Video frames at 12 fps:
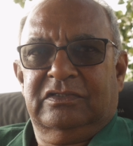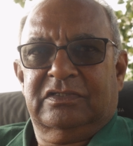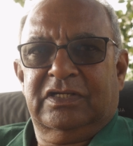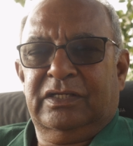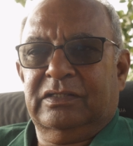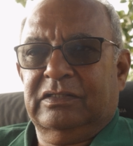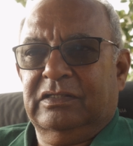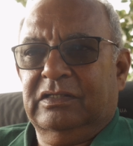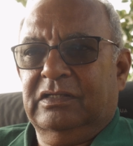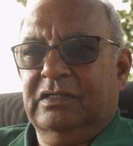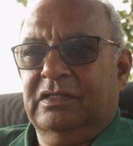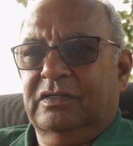right?
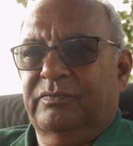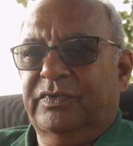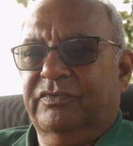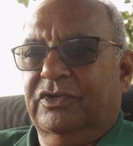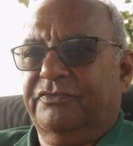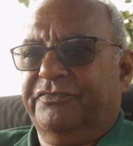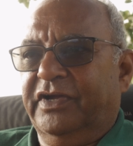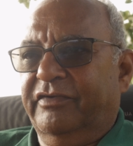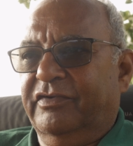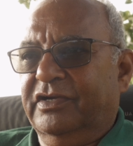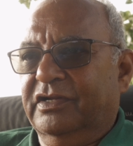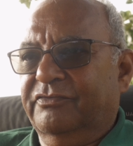We've got
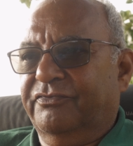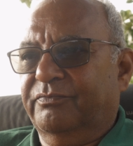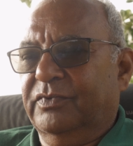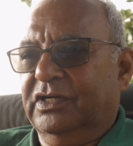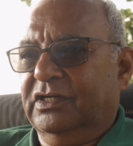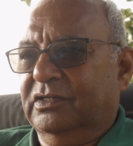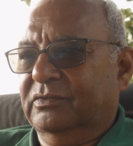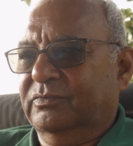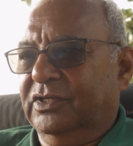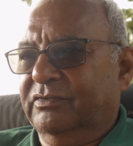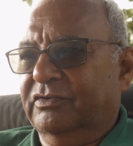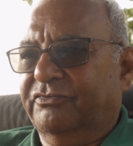500, uh,
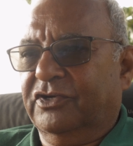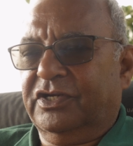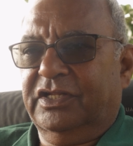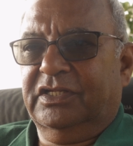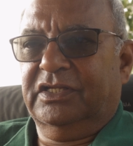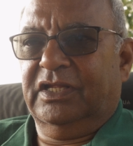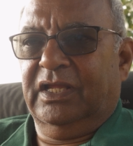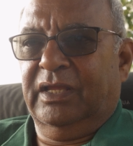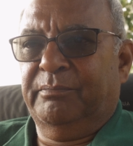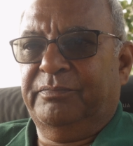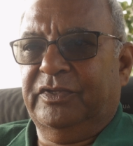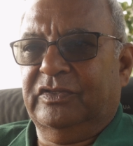whatever, 40
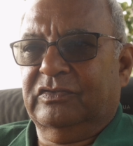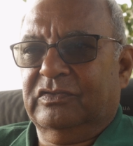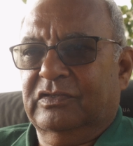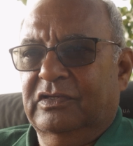MPs.